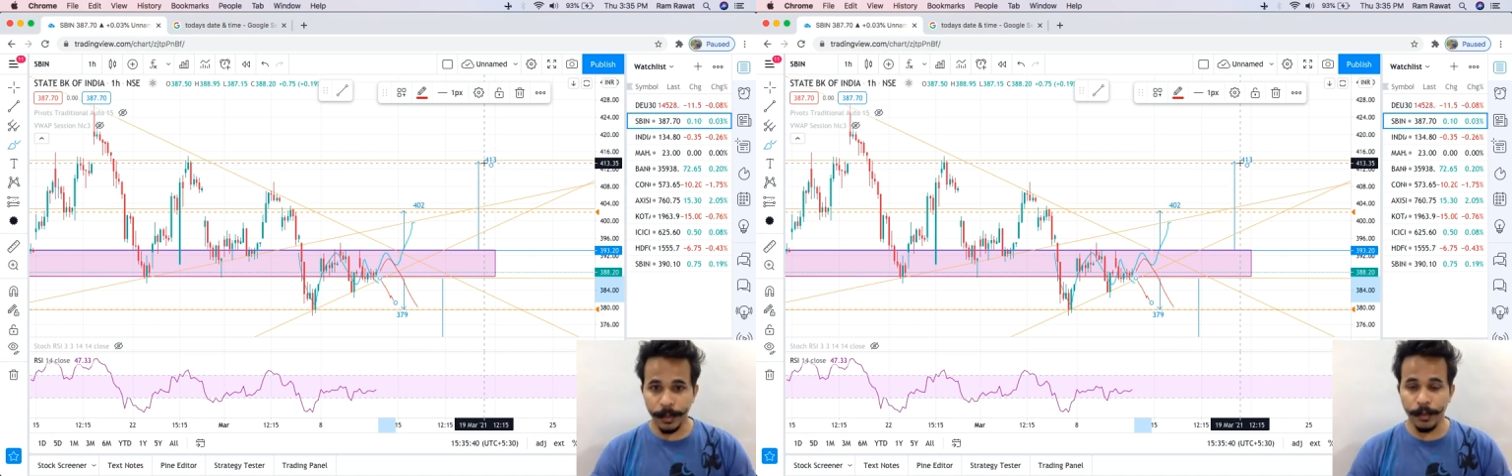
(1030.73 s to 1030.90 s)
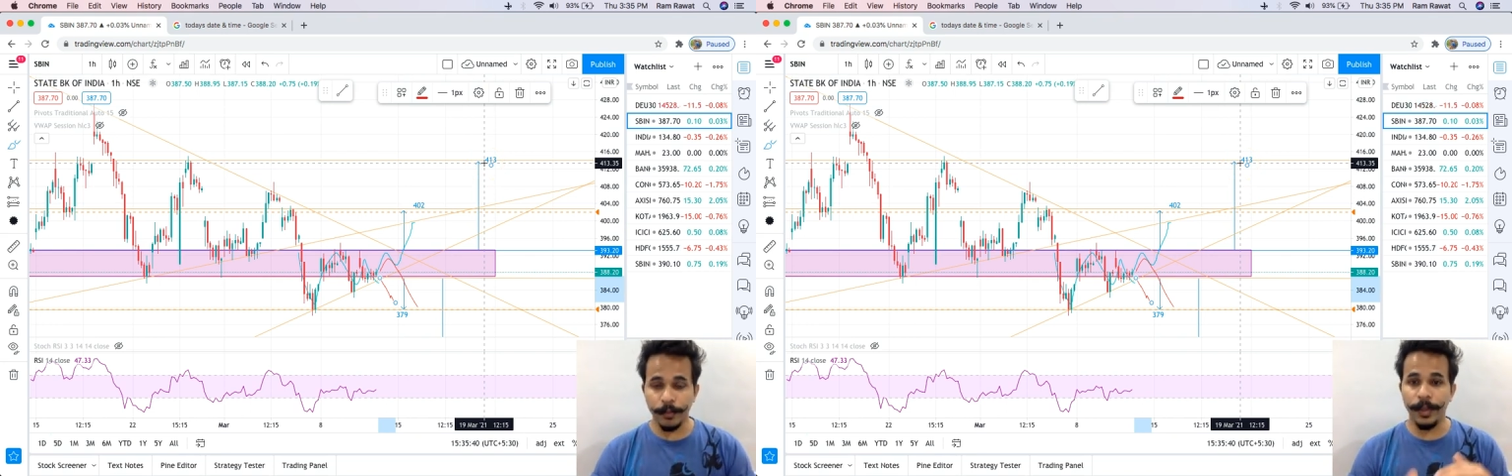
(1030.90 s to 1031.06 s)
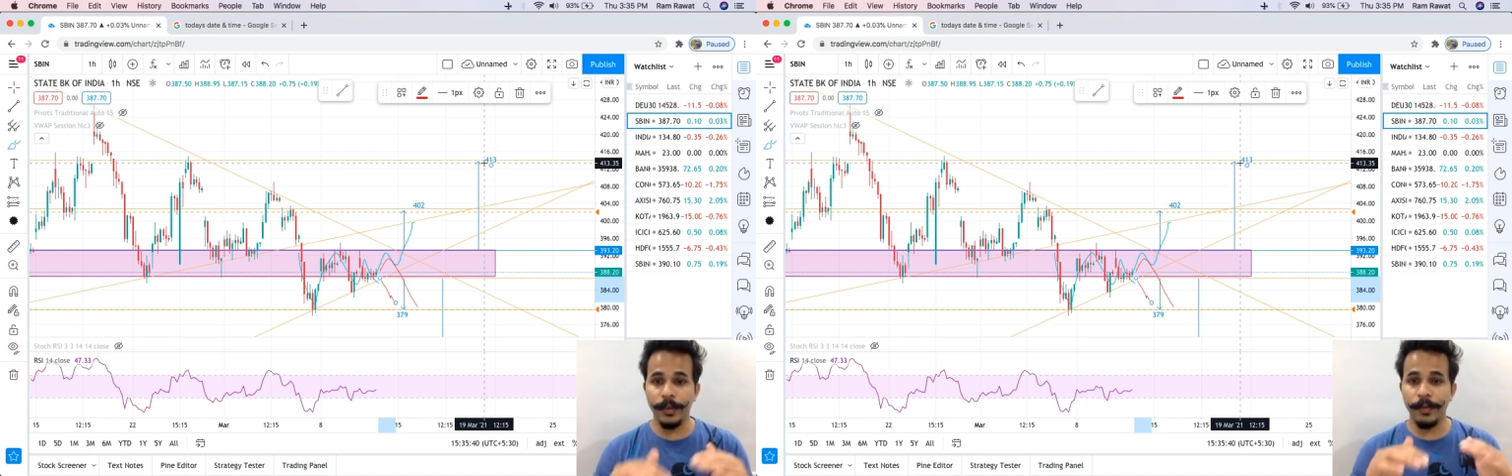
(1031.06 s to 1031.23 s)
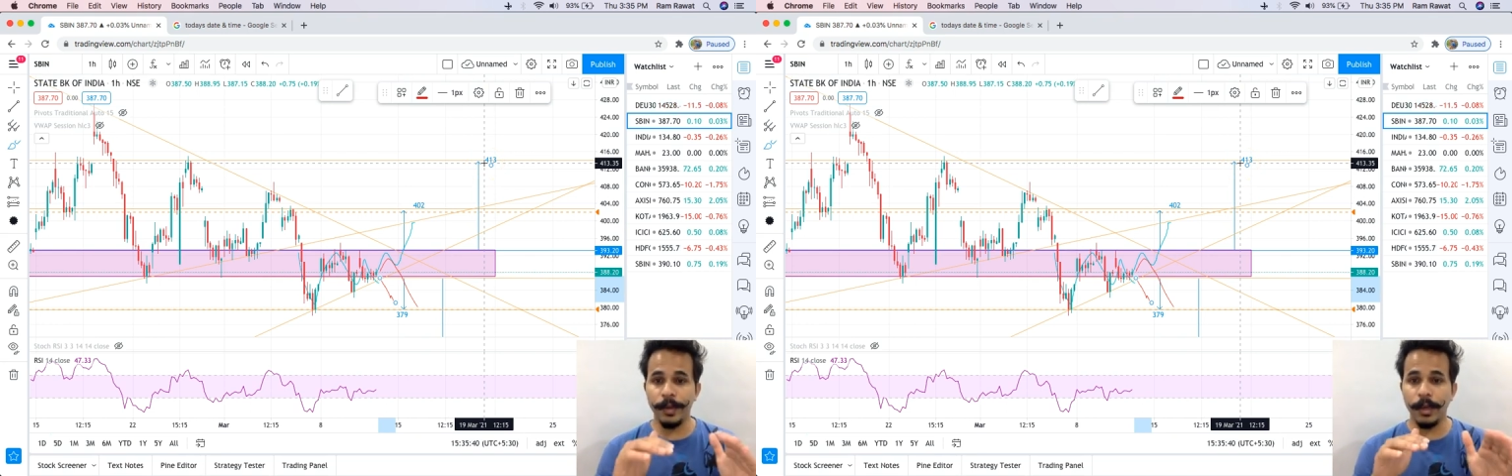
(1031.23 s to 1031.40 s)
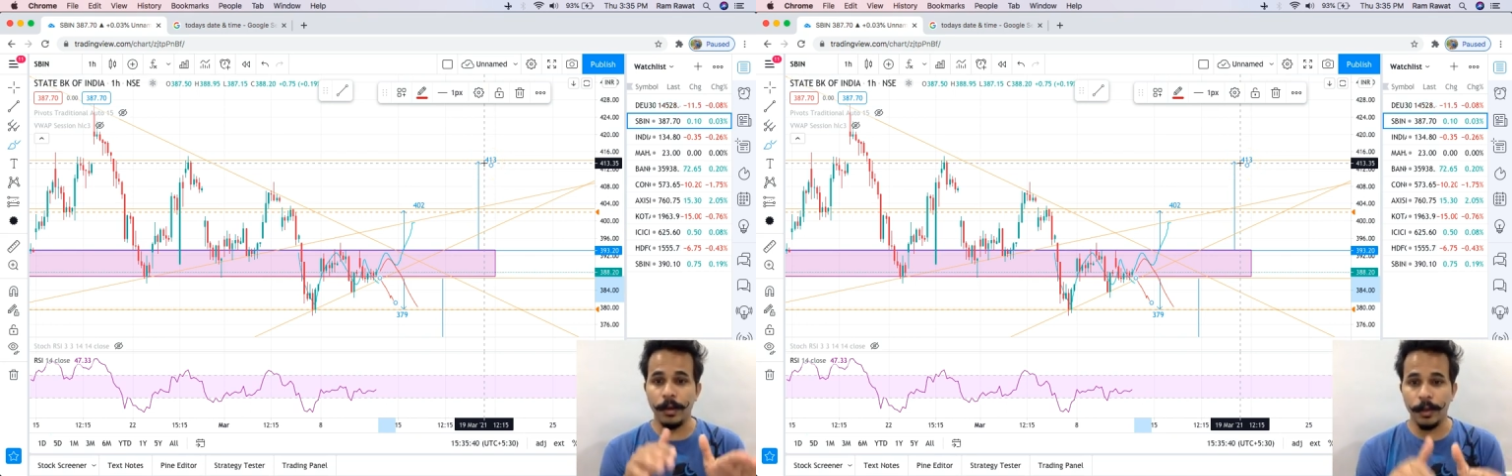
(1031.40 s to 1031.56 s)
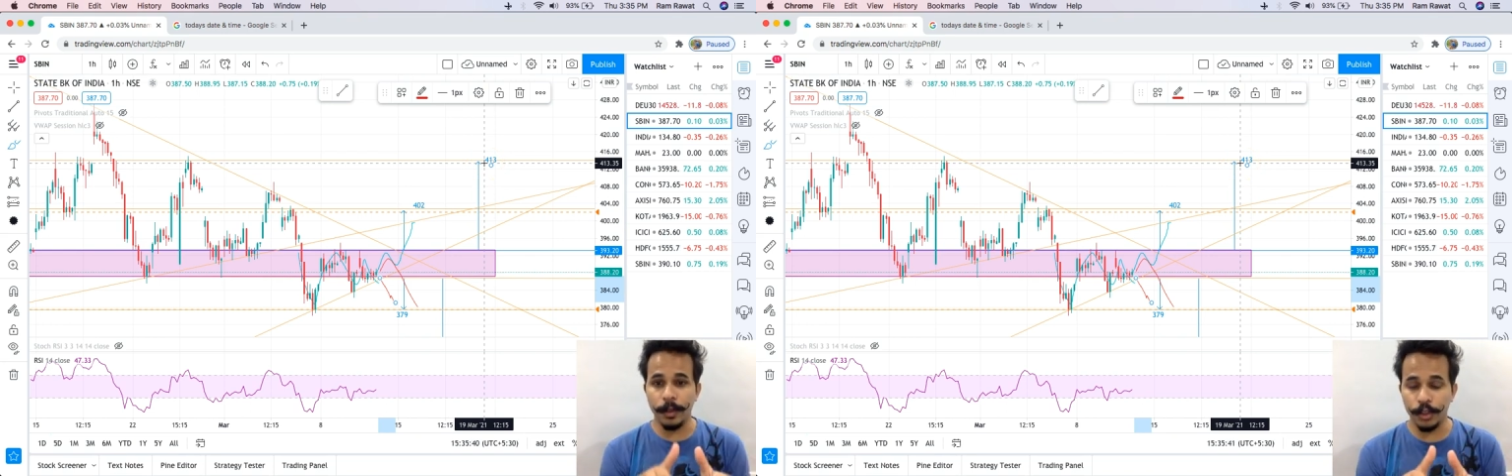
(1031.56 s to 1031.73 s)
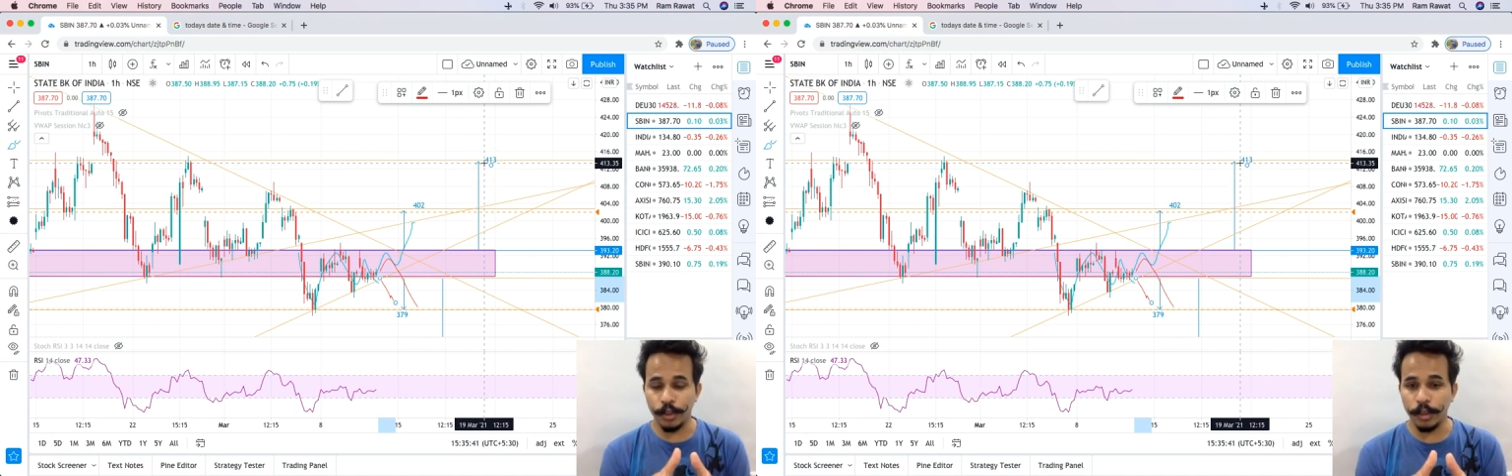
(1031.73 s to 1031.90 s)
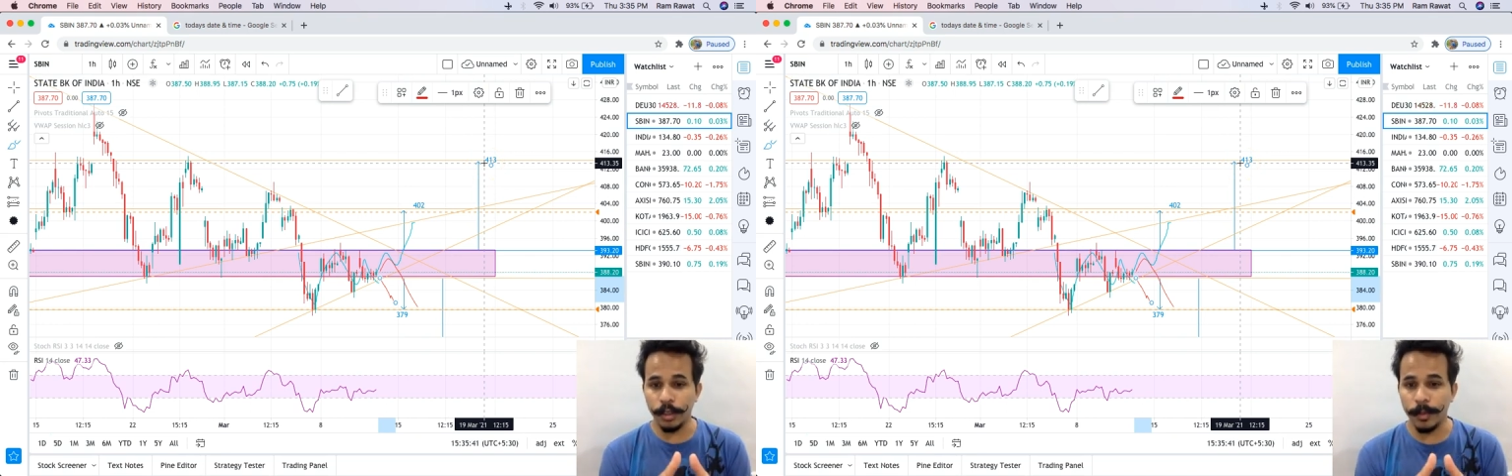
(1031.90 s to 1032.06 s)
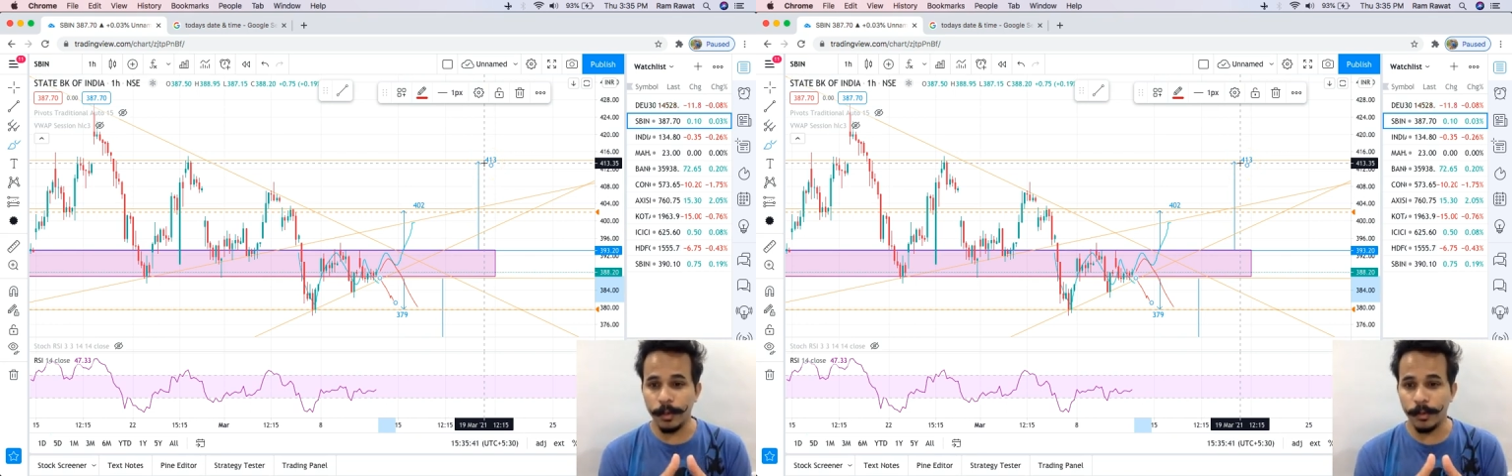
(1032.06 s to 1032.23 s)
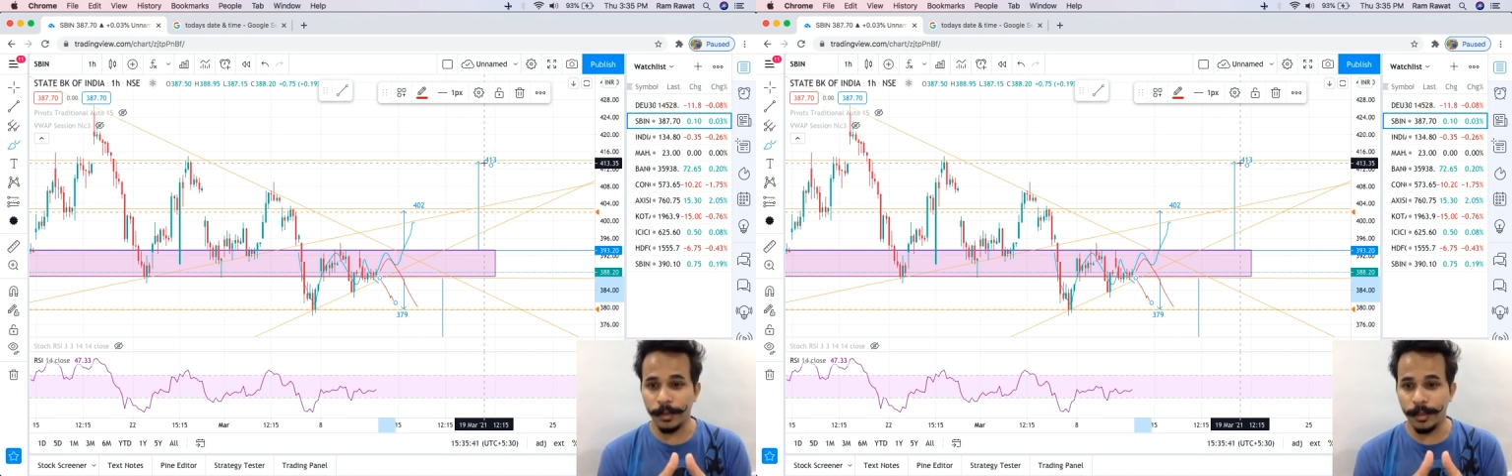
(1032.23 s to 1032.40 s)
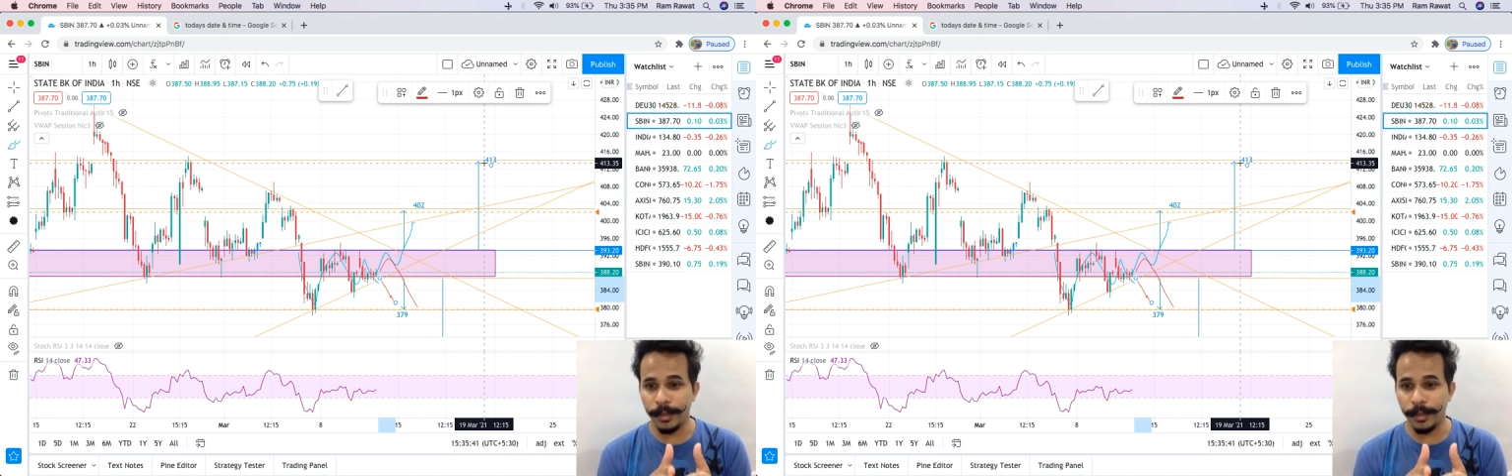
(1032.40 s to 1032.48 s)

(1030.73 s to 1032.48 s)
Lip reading: we will also talk about